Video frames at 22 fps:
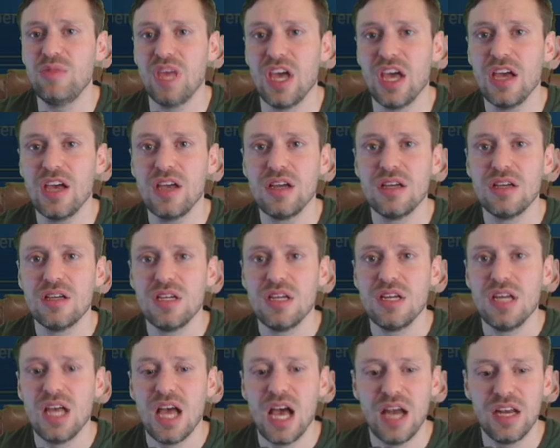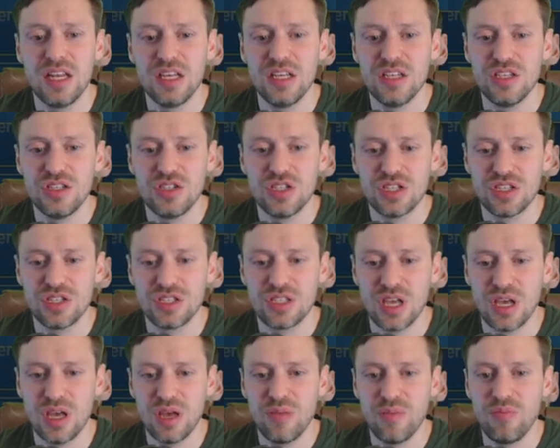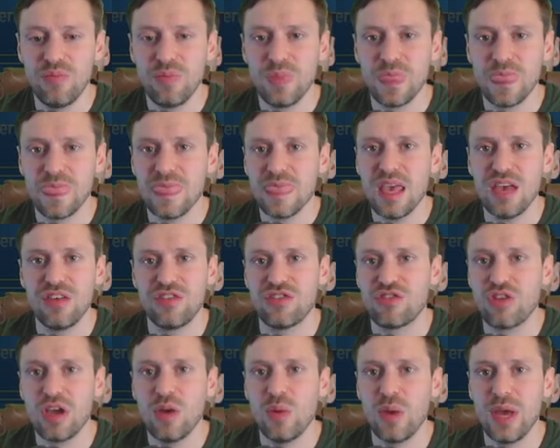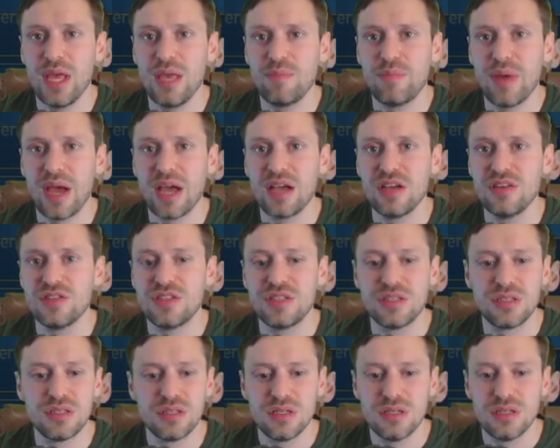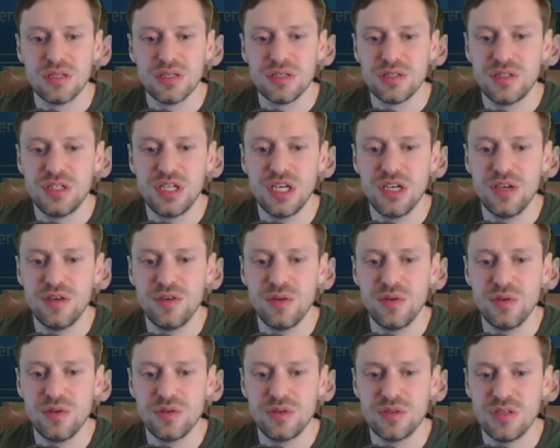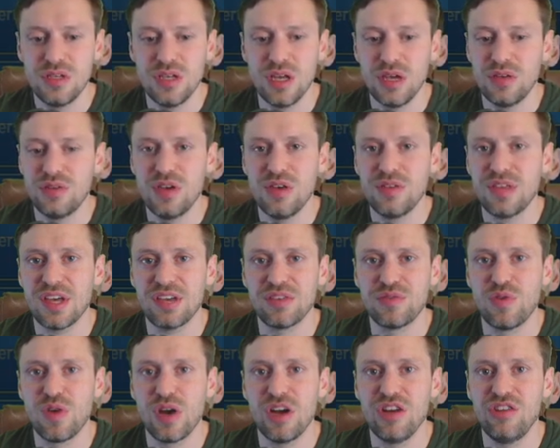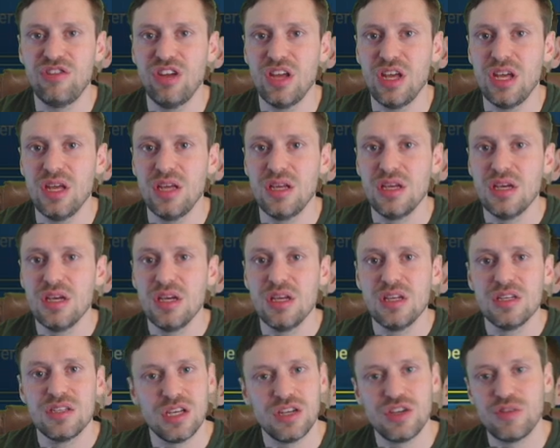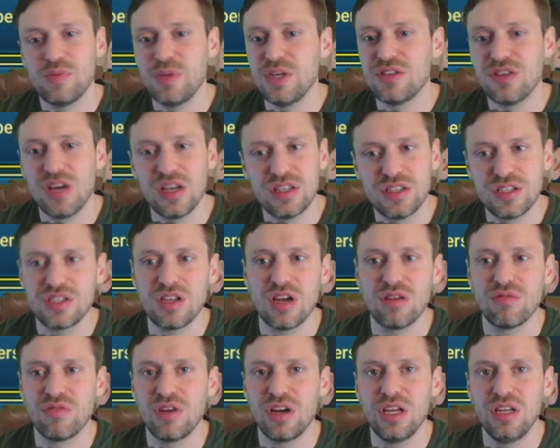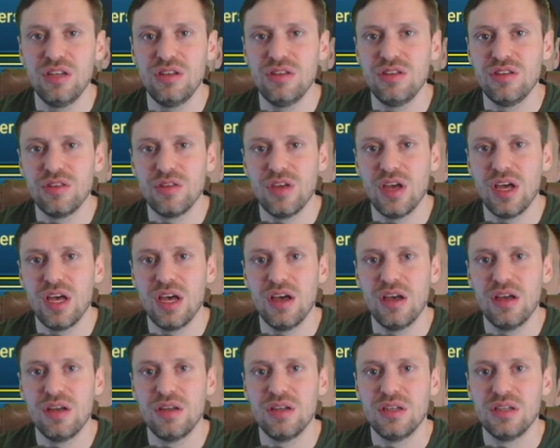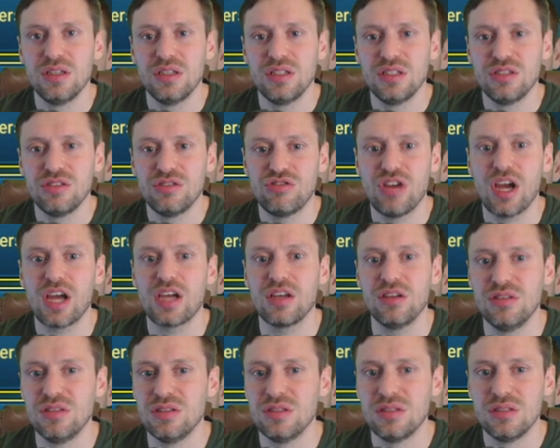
it and it just um yeah straight away bangs to you know 2004 energy so it just means i had to start running uh dragon